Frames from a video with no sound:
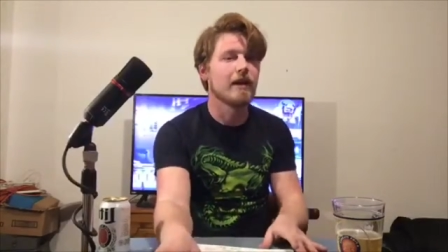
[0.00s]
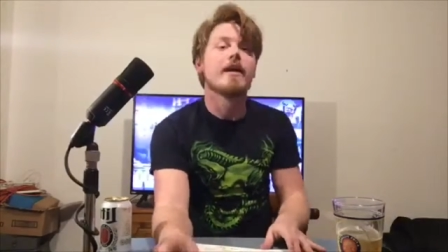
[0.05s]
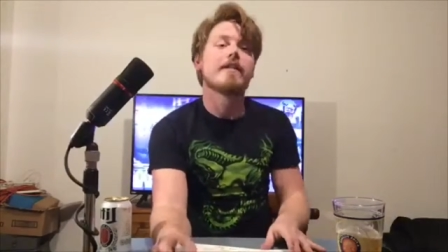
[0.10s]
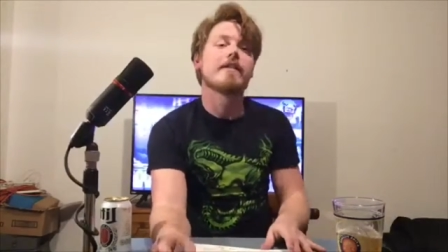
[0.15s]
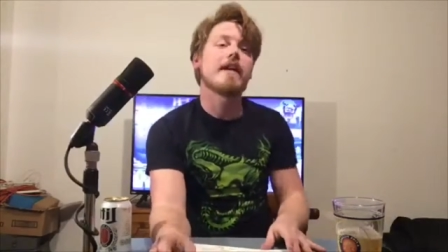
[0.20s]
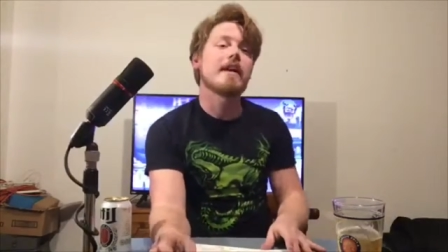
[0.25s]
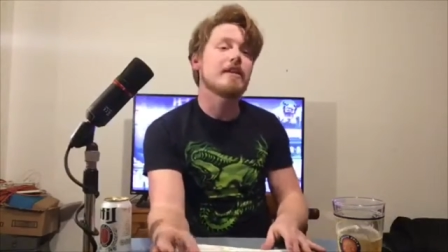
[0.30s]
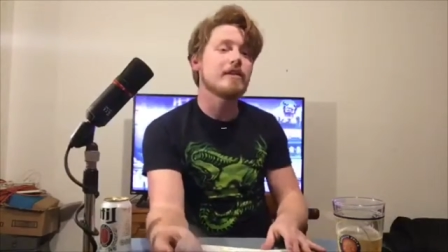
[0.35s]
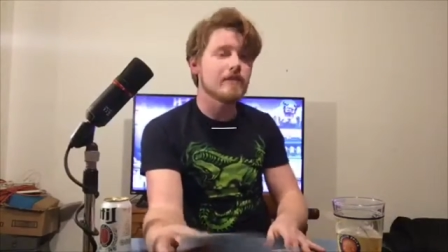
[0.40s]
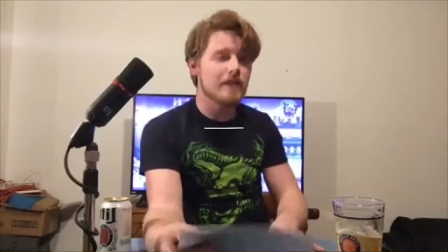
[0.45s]
But
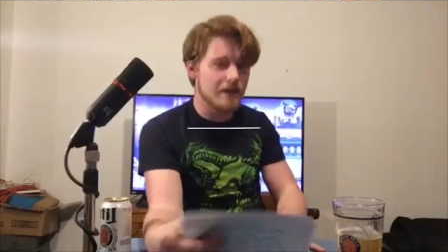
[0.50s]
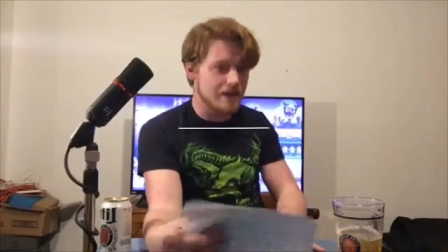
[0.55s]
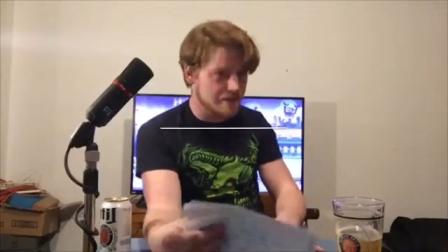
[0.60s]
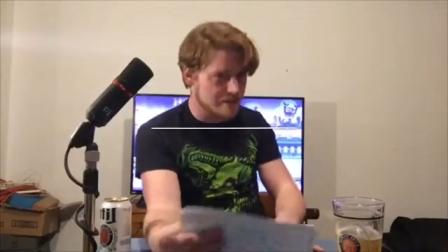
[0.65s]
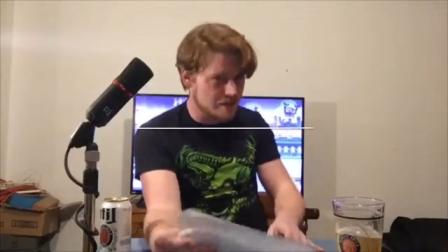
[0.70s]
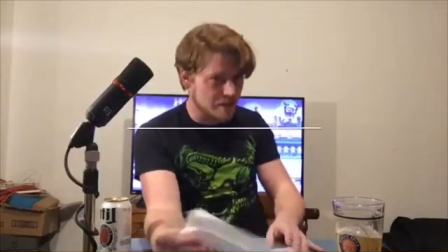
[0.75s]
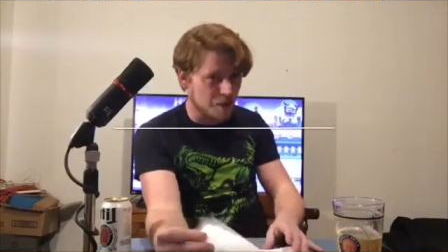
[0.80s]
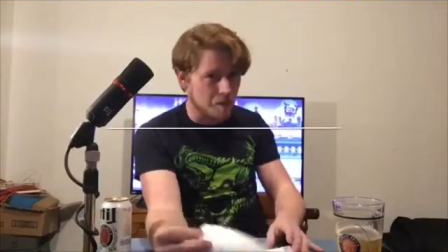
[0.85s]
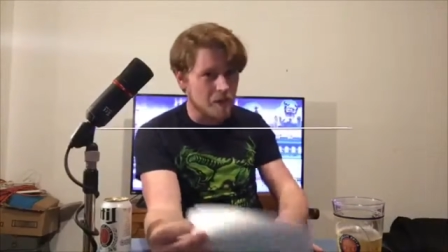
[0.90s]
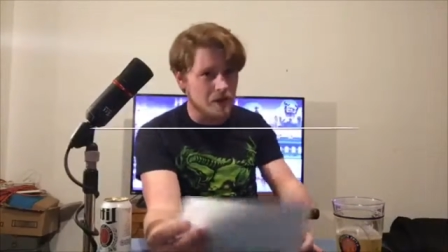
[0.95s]
thank you guys
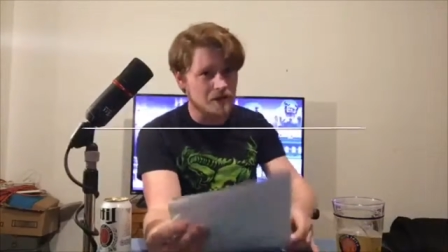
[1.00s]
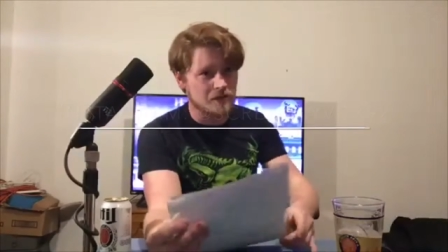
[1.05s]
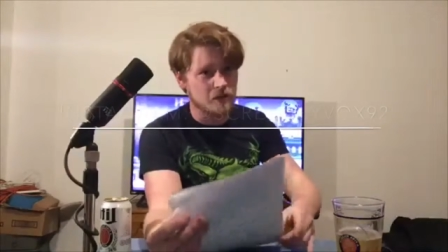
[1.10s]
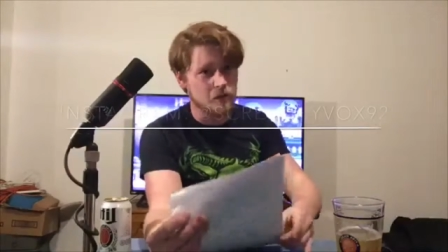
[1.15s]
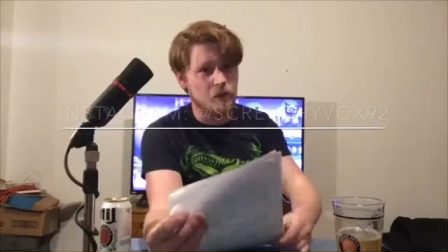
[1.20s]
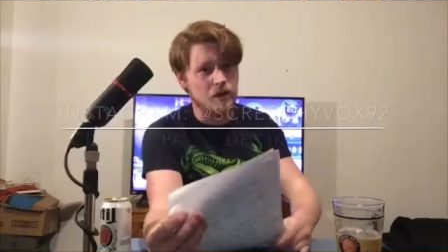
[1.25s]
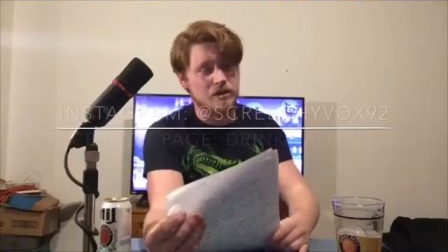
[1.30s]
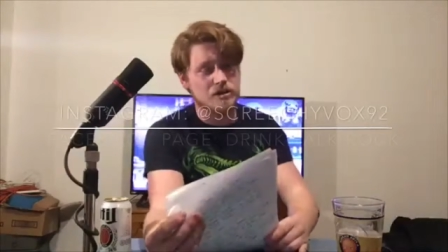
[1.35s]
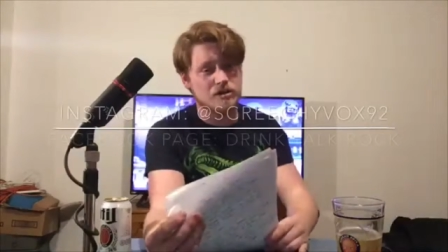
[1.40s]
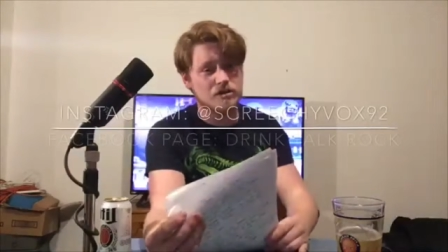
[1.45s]
so much for
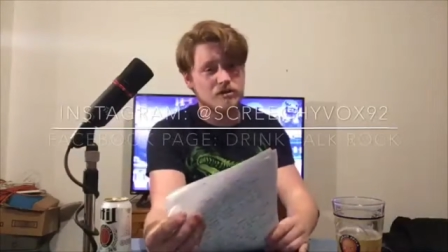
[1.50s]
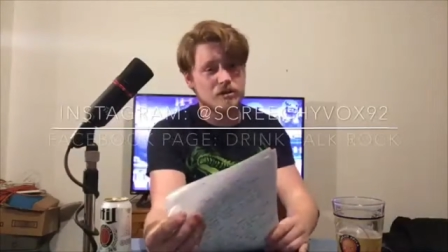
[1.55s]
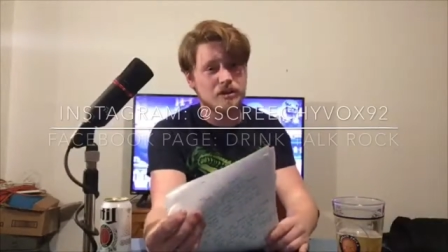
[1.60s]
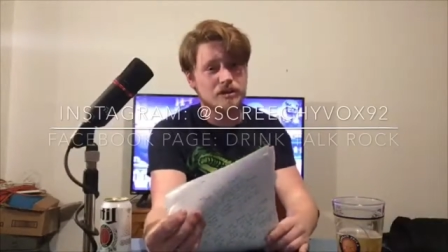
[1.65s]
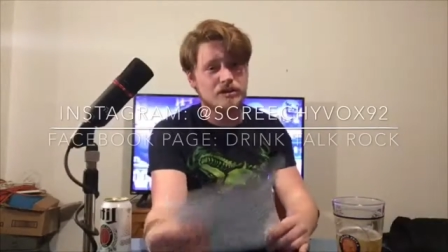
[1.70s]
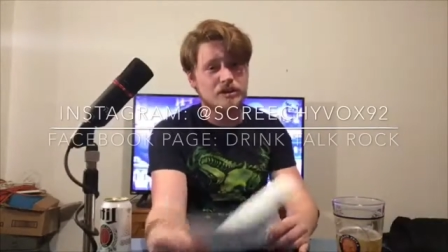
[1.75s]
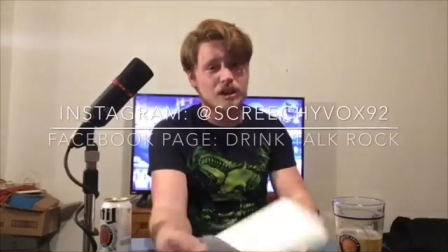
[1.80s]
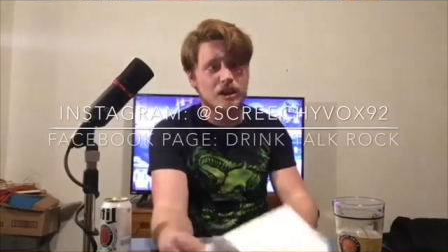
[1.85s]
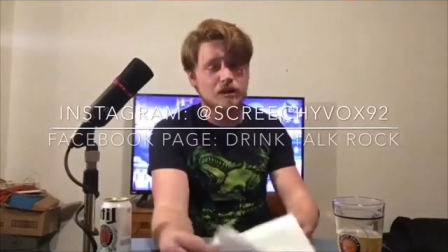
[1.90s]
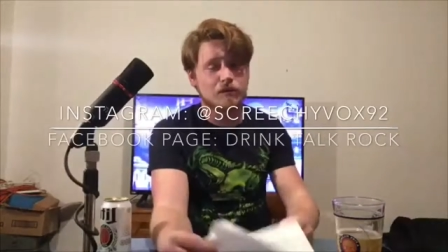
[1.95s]
watching
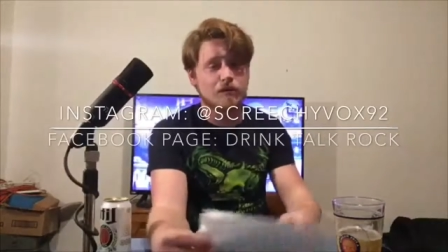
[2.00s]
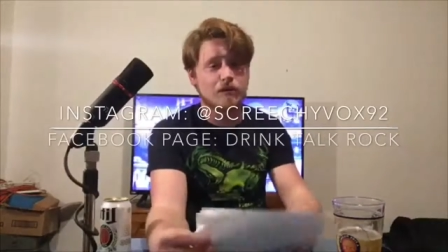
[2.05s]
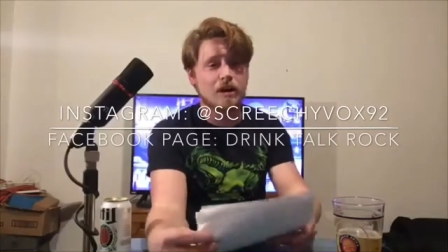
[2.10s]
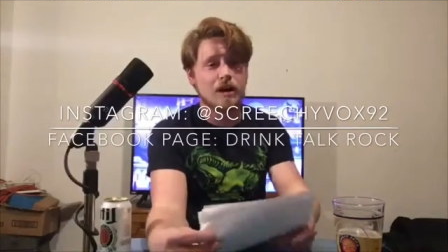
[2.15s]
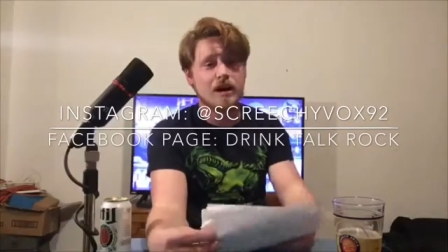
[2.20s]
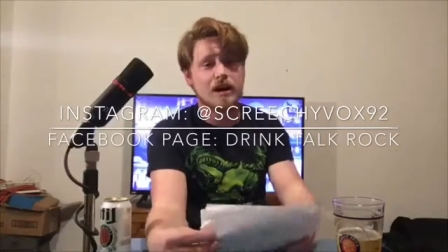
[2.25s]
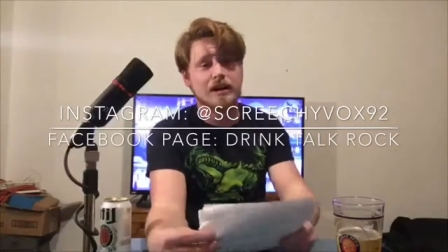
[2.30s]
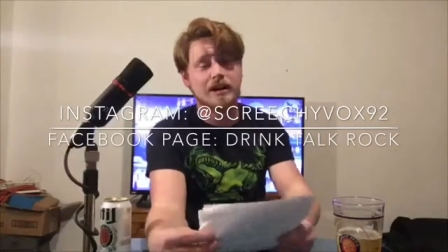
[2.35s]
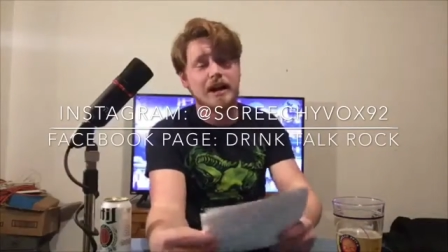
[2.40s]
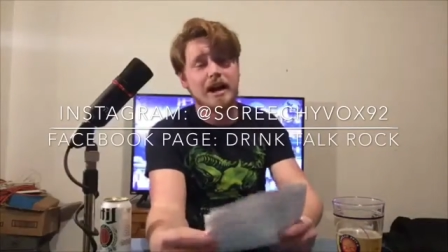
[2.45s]
Drink Talk
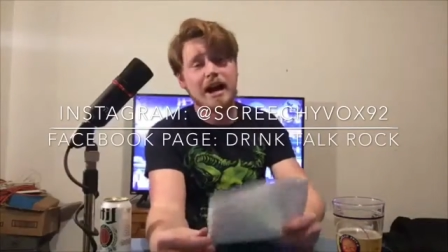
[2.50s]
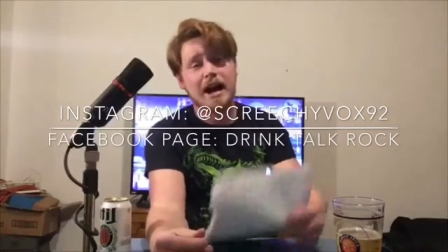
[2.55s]
Rock.